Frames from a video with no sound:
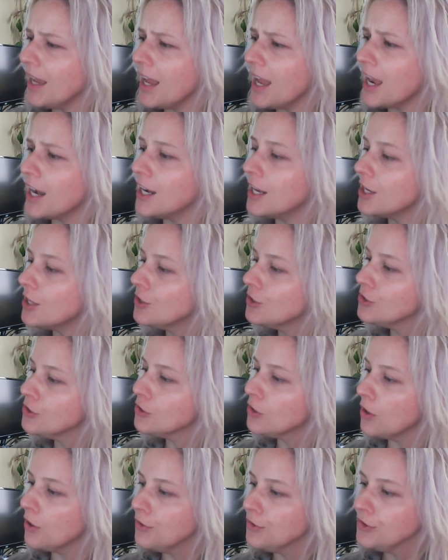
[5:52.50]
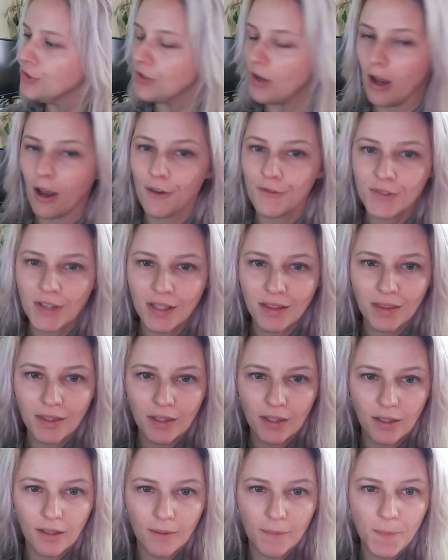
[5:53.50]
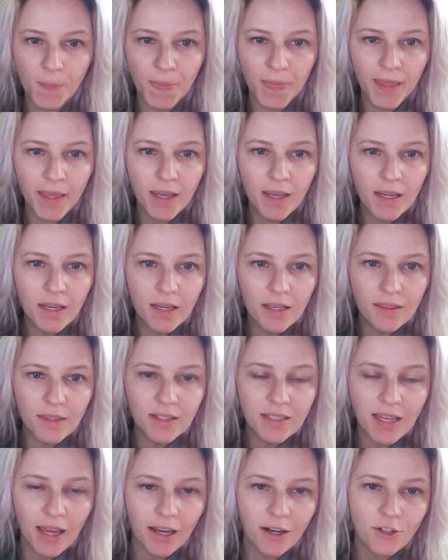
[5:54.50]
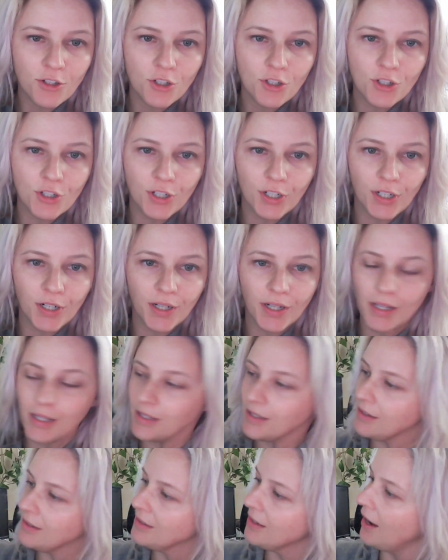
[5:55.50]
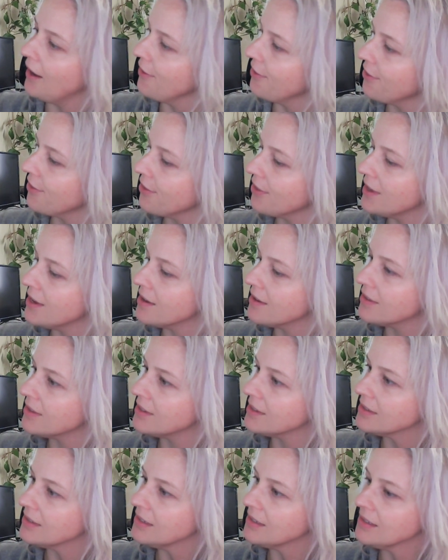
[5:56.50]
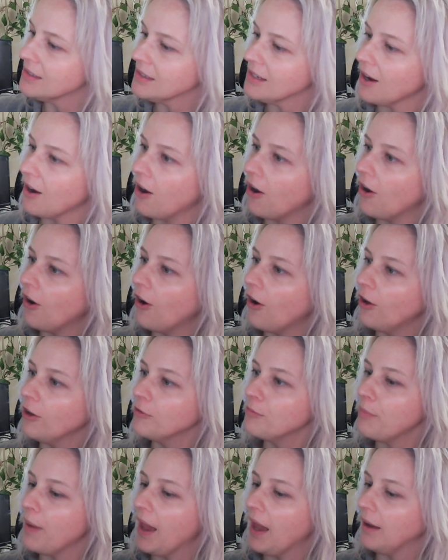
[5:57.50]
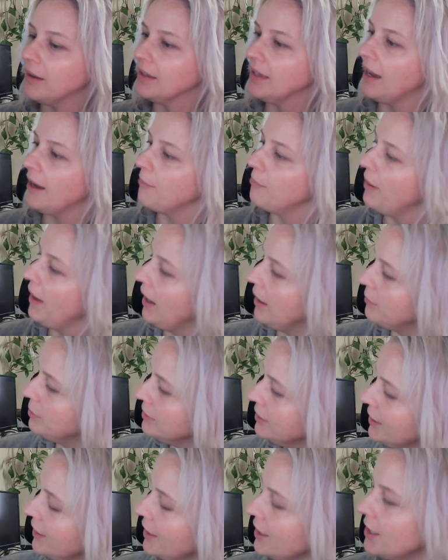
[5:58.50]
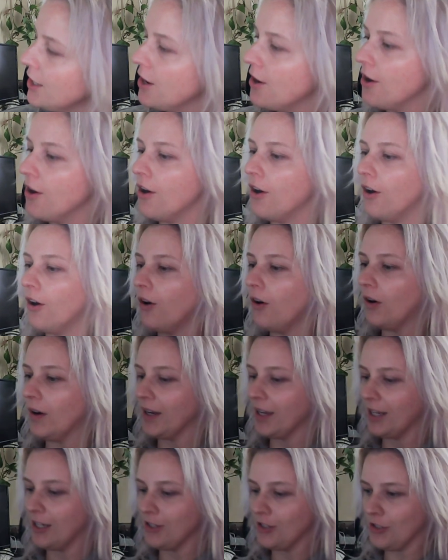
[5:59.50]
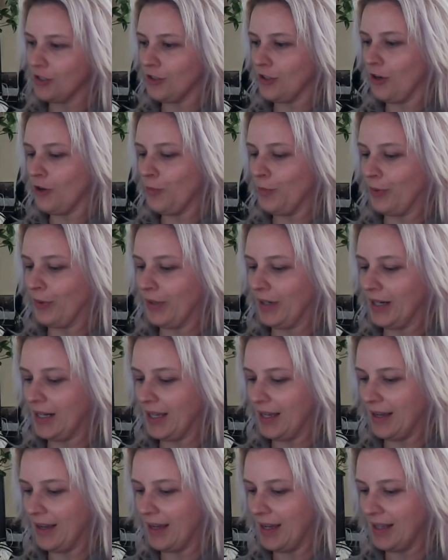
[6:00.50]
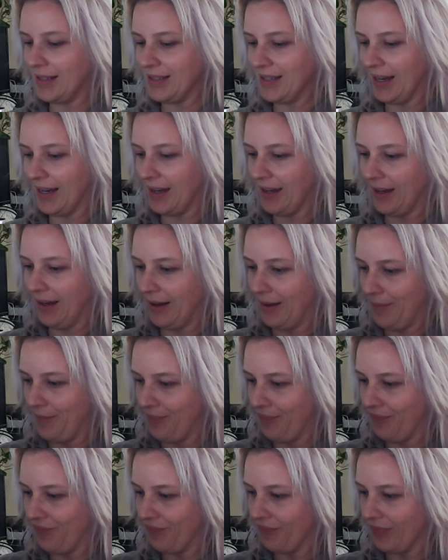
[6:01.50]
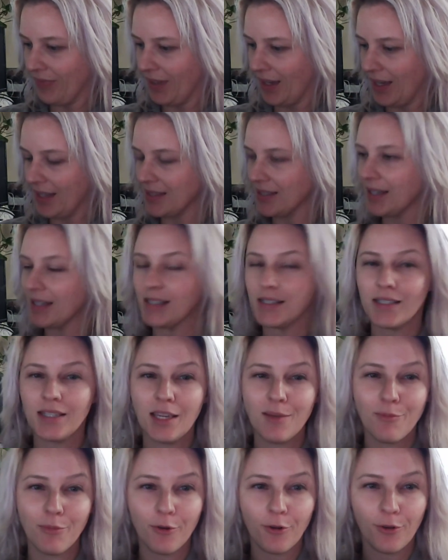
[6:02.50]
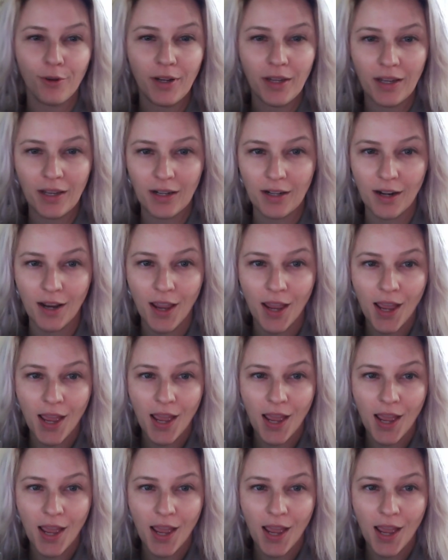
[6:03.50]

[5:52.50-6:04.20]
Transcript: and it is so soft, and the texture is, I think this is called, pebbly. Oh, it is so pretty. It's like a deep green.